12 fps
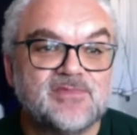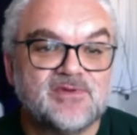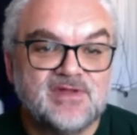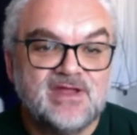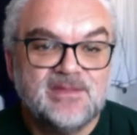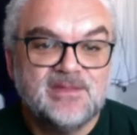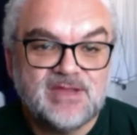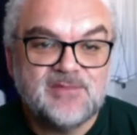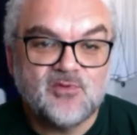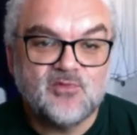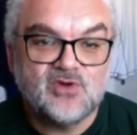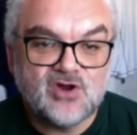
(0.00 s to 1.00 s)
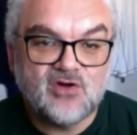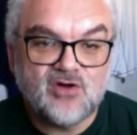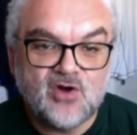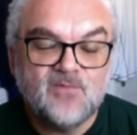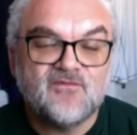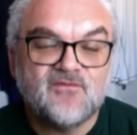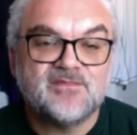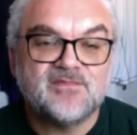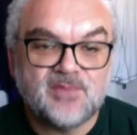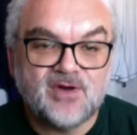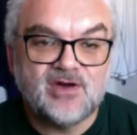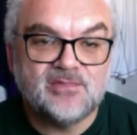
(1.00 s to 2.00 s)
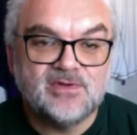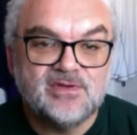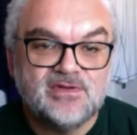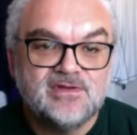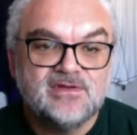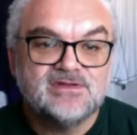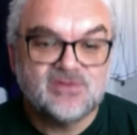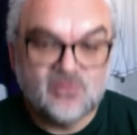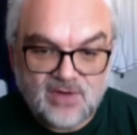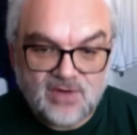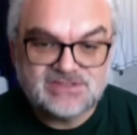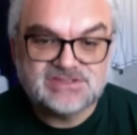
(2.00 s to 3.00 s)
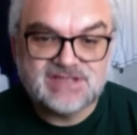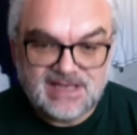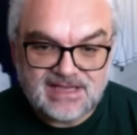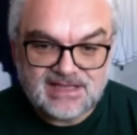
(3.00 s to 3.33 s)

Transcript: But people would go home from the pub to watch the Late